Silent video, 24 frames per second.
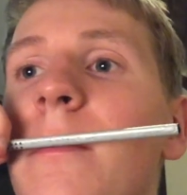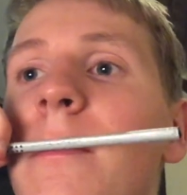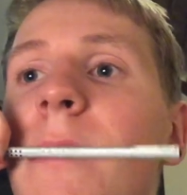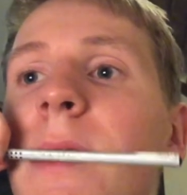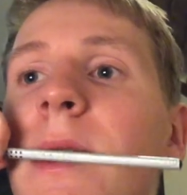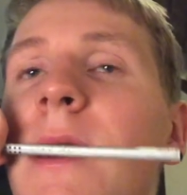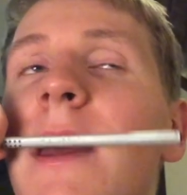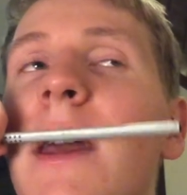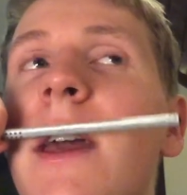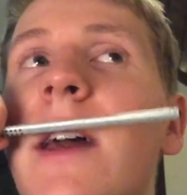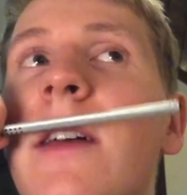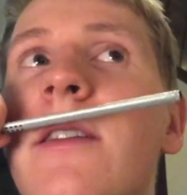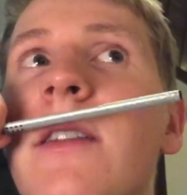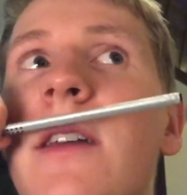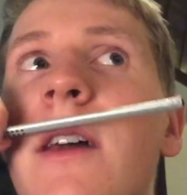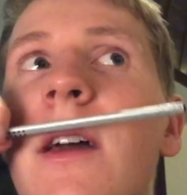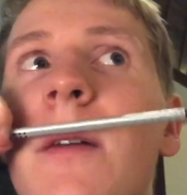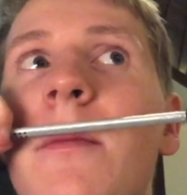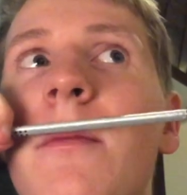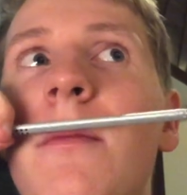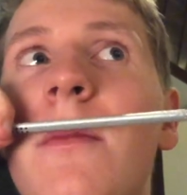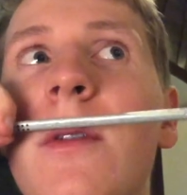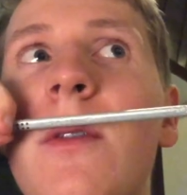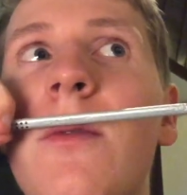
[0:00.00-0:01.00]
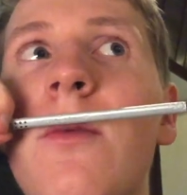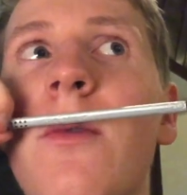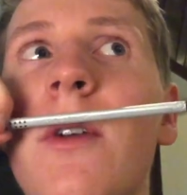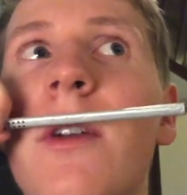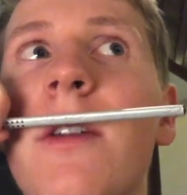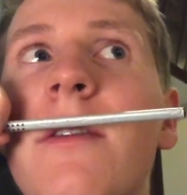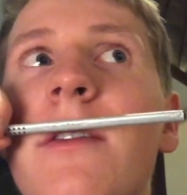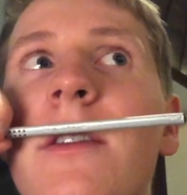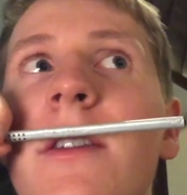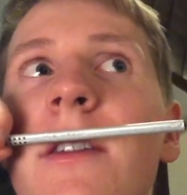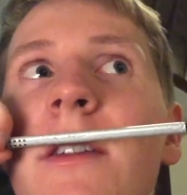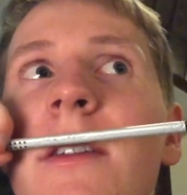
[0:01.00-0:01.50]
BDSM. What
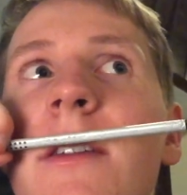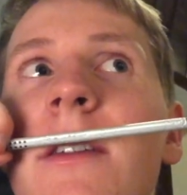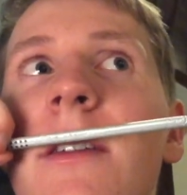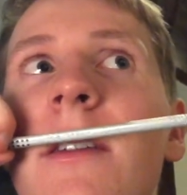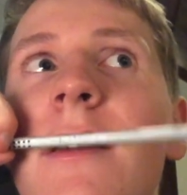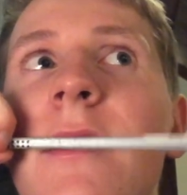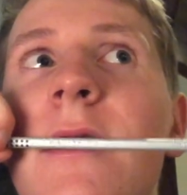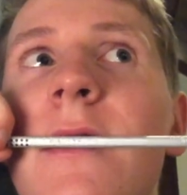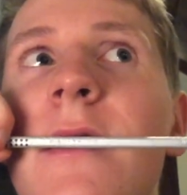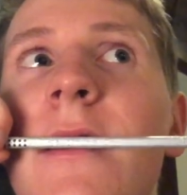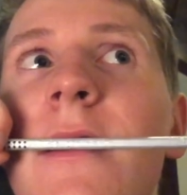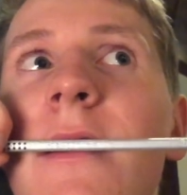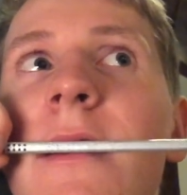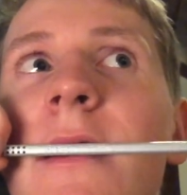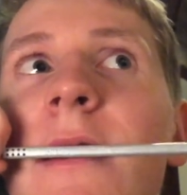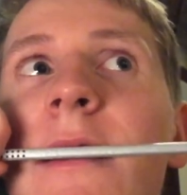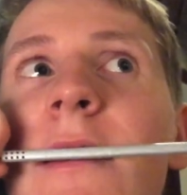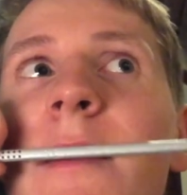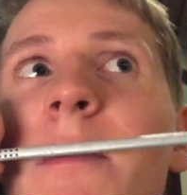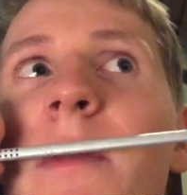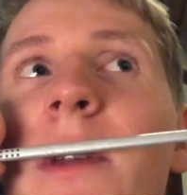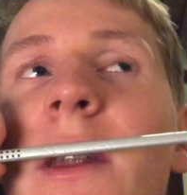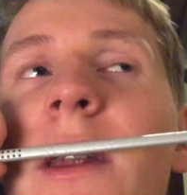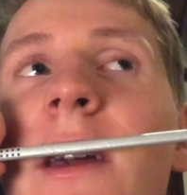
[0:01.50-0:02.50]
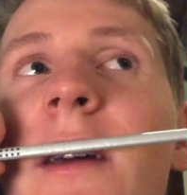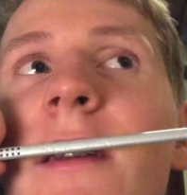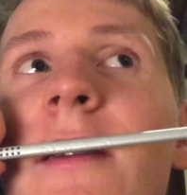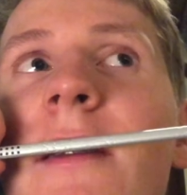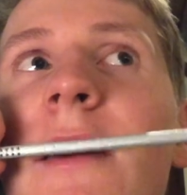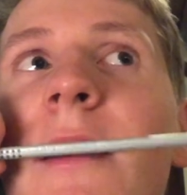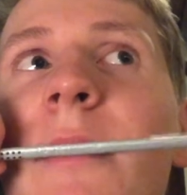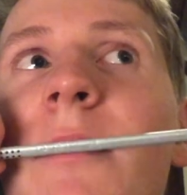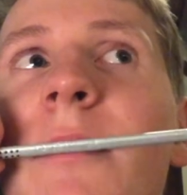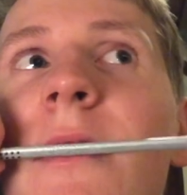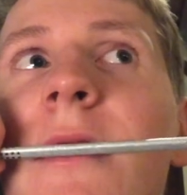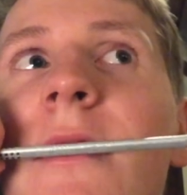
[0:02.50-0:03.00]
is it? Is it
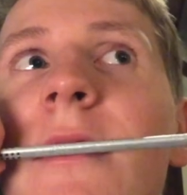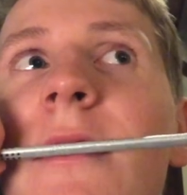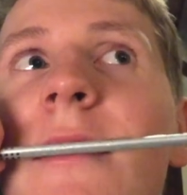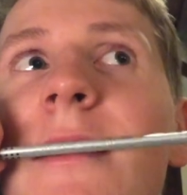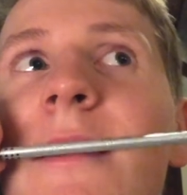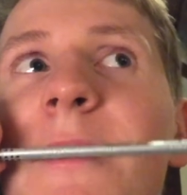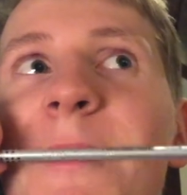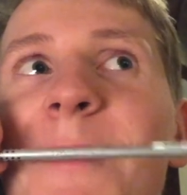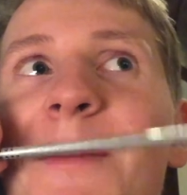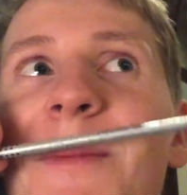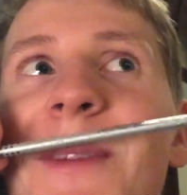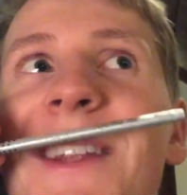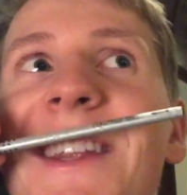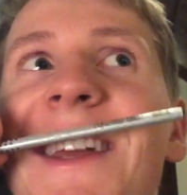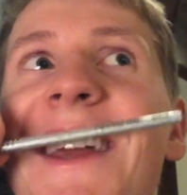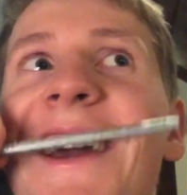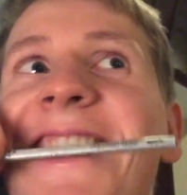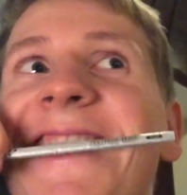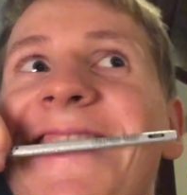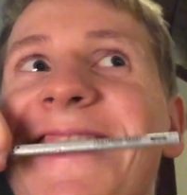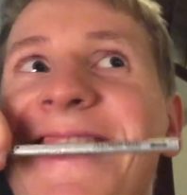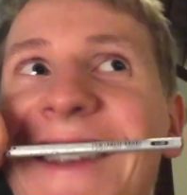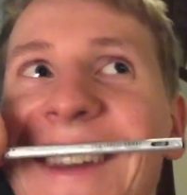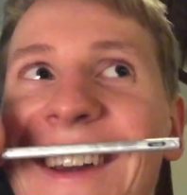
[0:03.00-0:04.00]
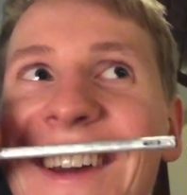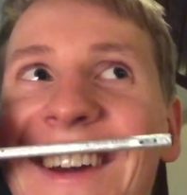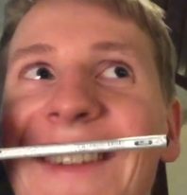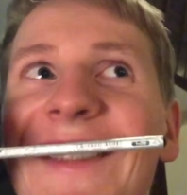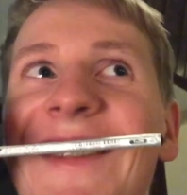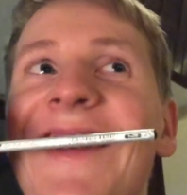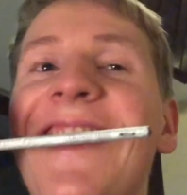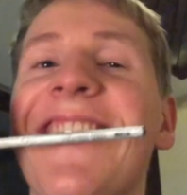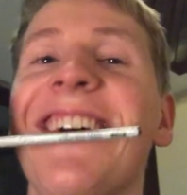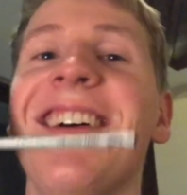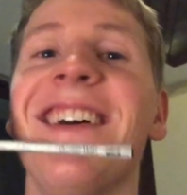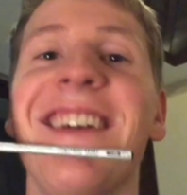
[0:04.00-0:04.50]
BDSM?
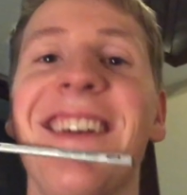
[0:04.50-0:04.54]
BDSM.